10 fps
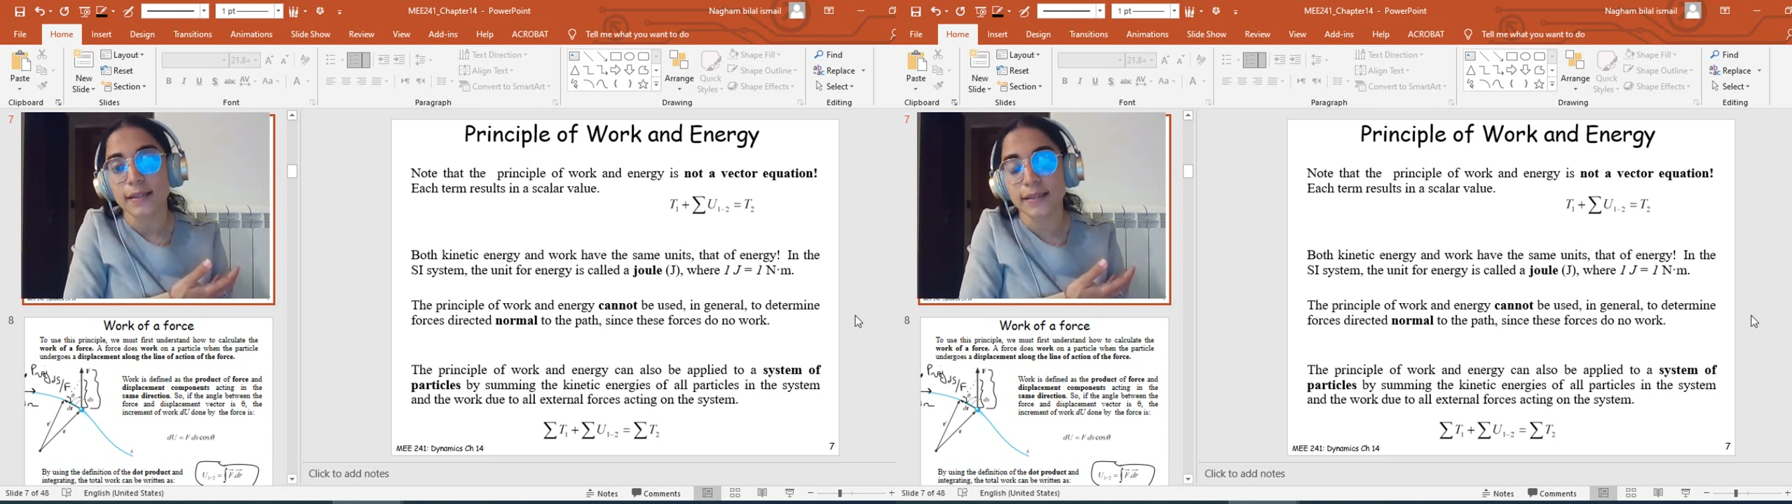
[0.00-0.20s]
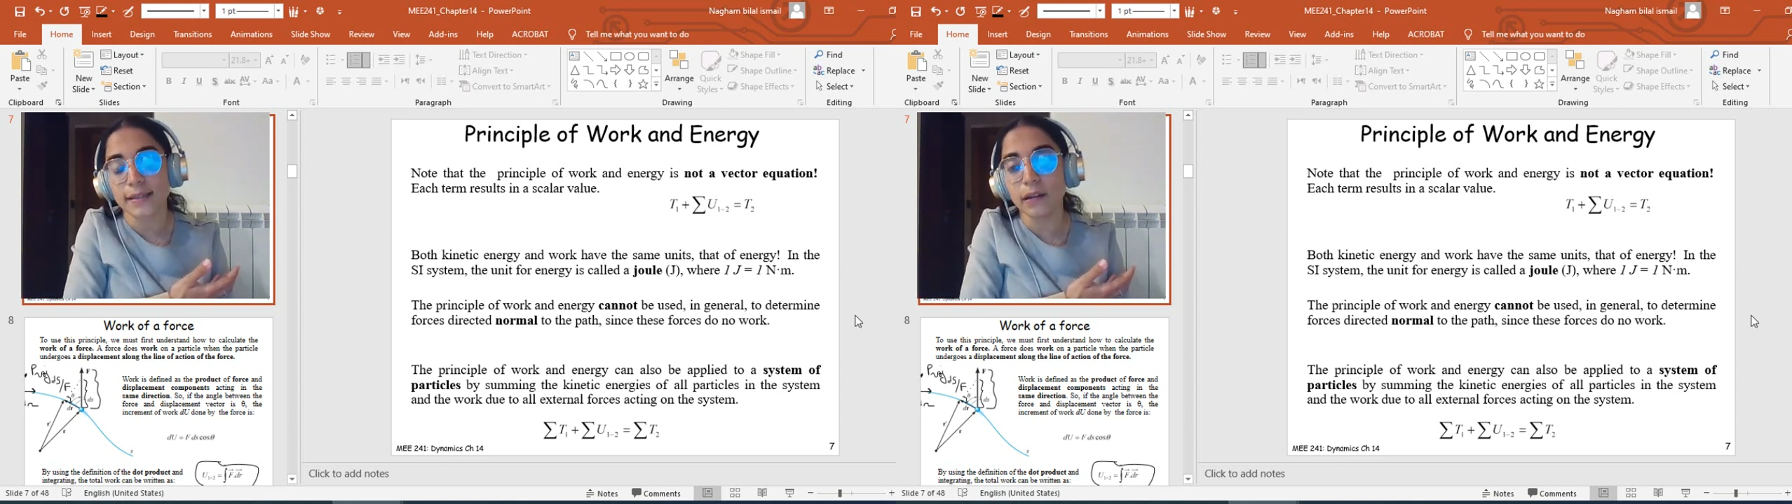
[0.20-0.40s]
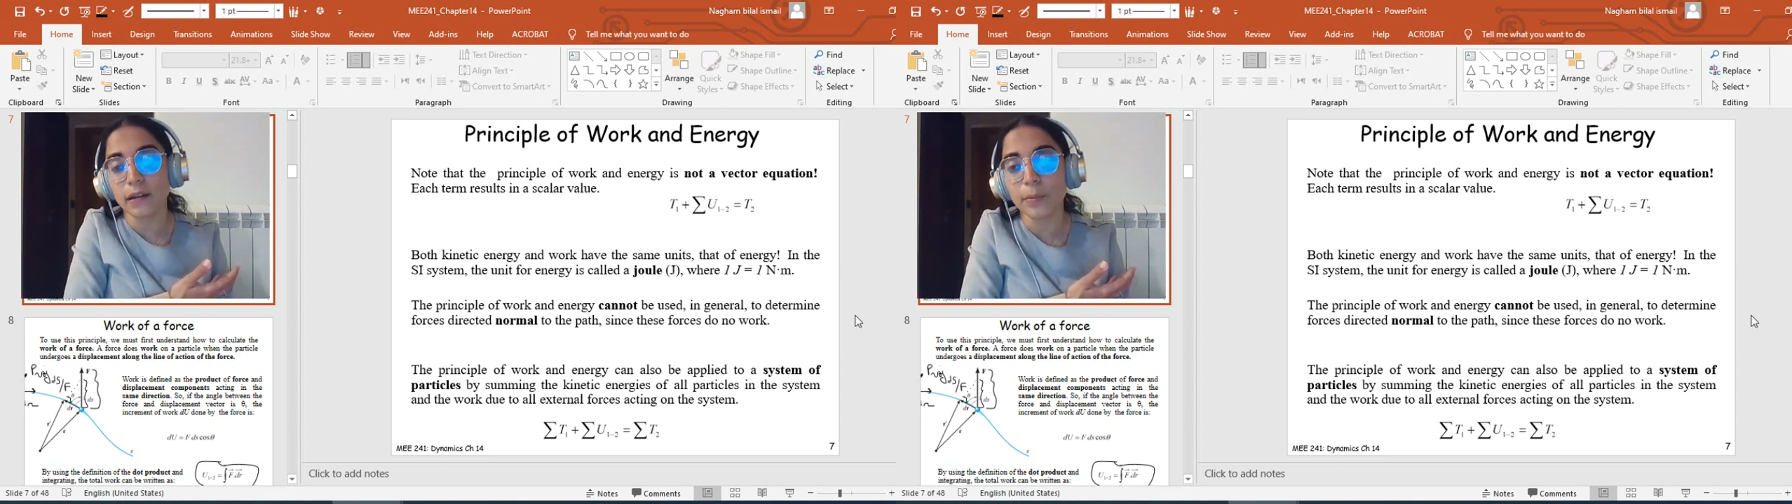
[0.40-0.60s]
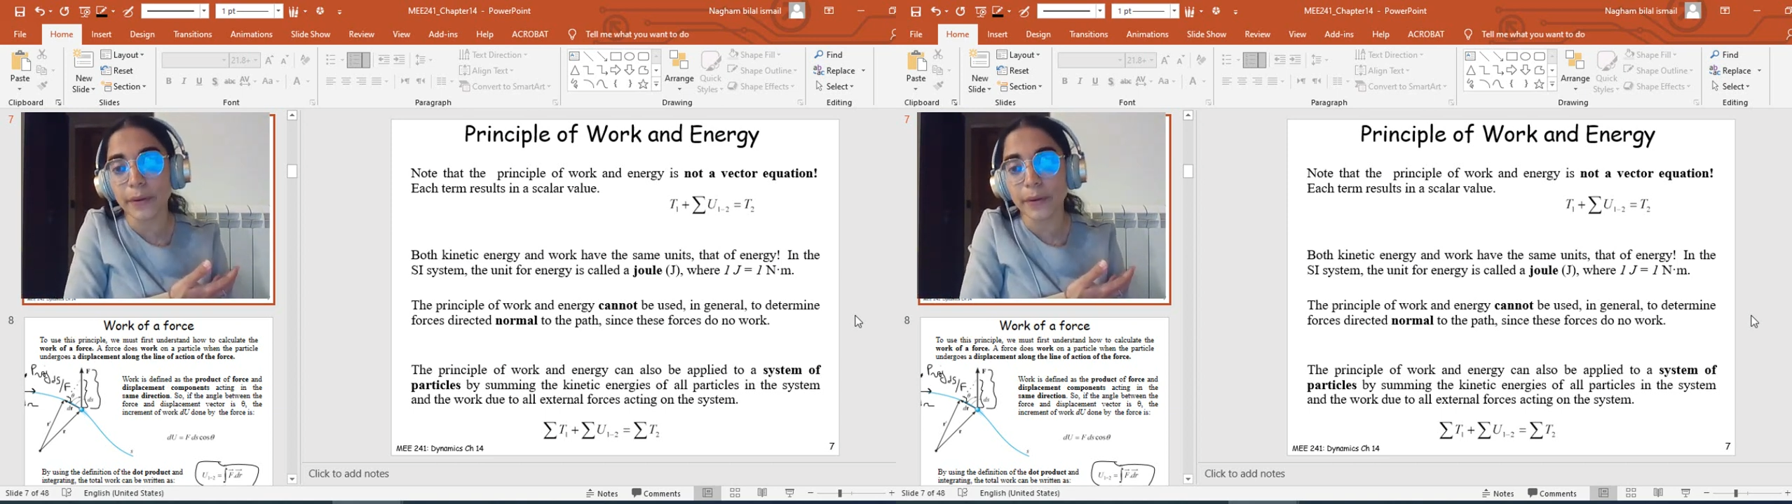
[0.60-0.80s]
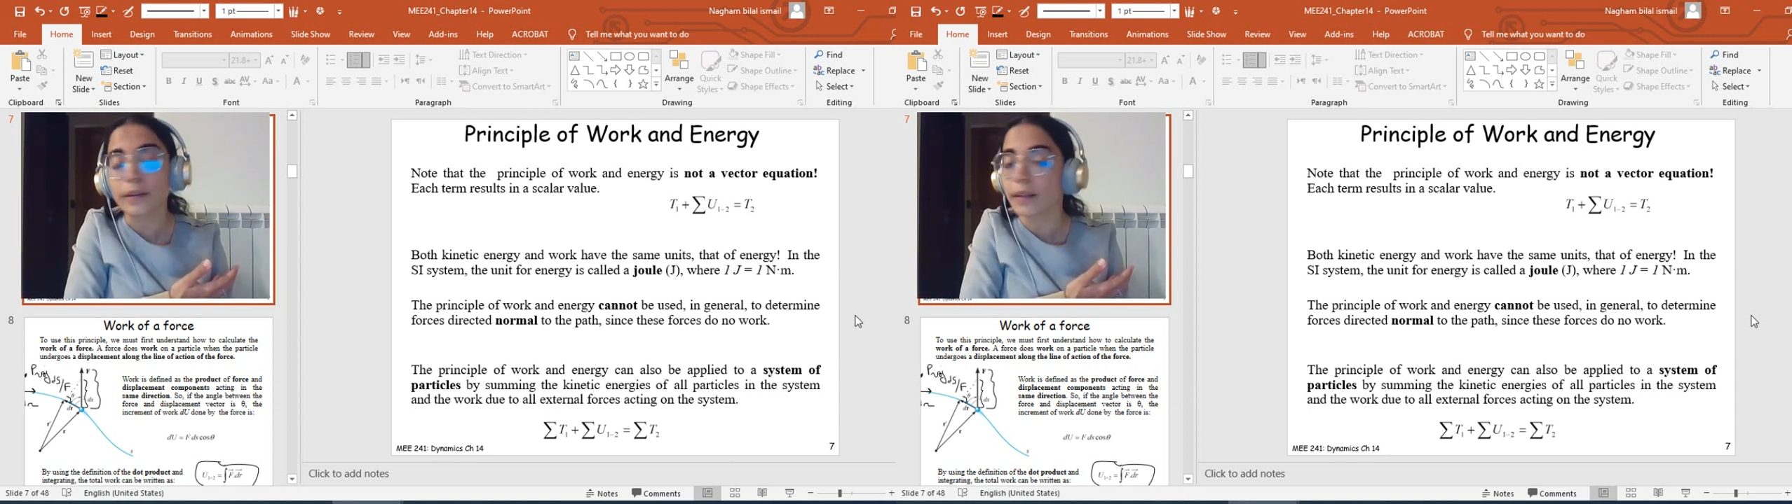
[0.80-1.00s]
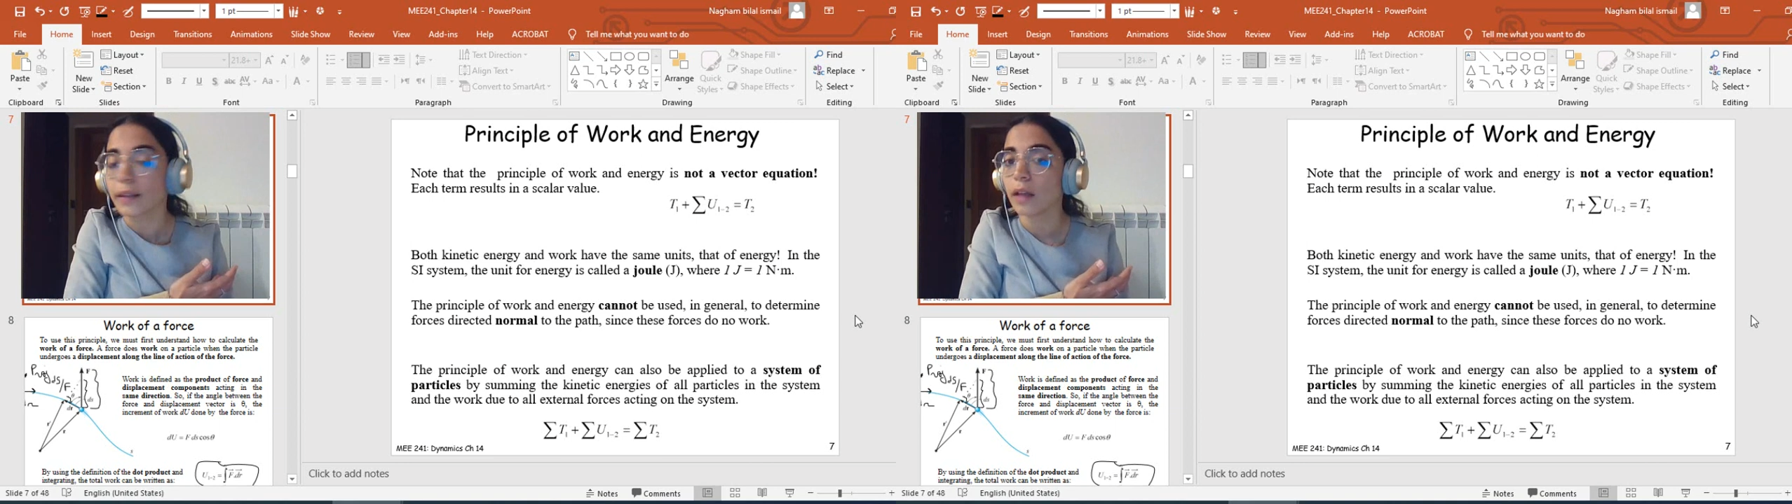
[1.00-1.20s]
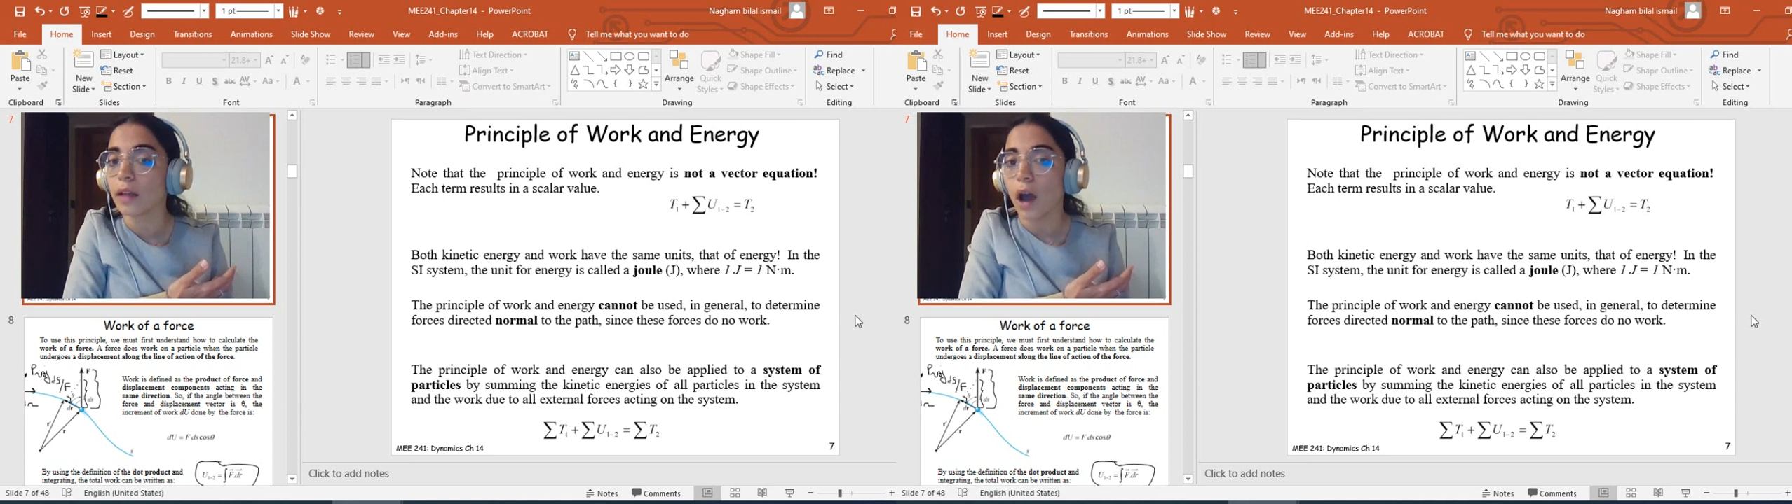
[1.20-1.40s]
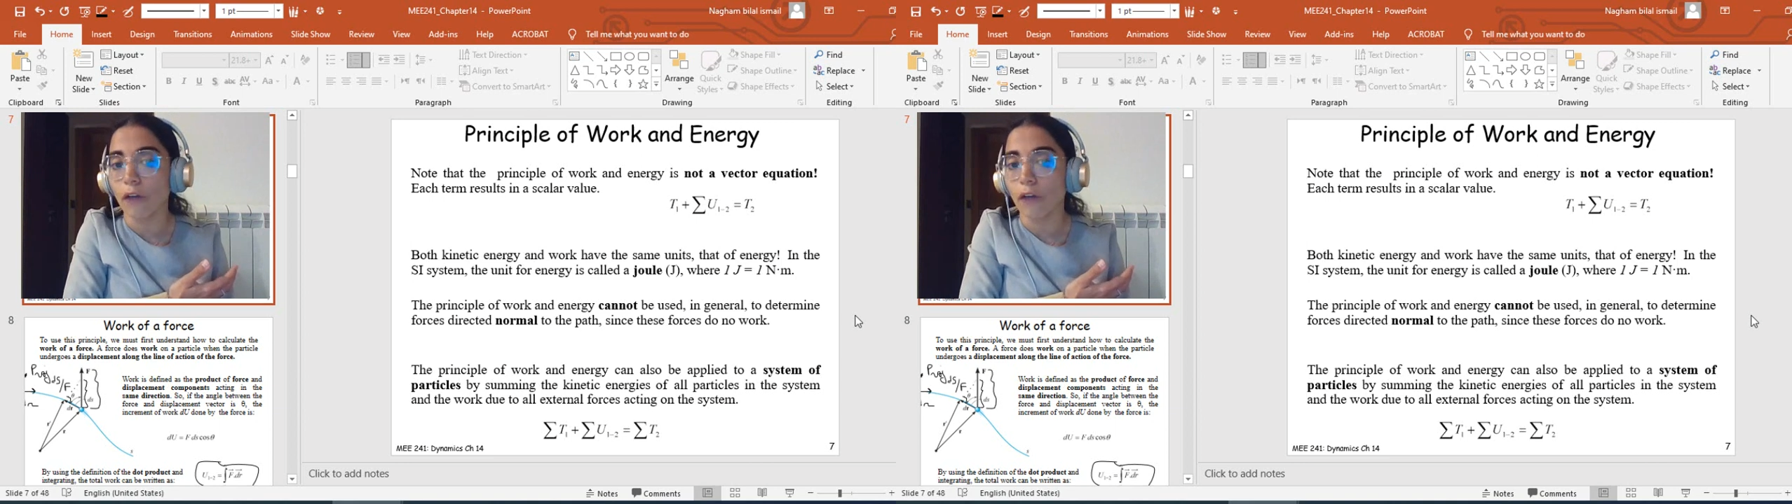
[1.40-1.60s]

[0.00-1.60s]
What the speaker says: scalar product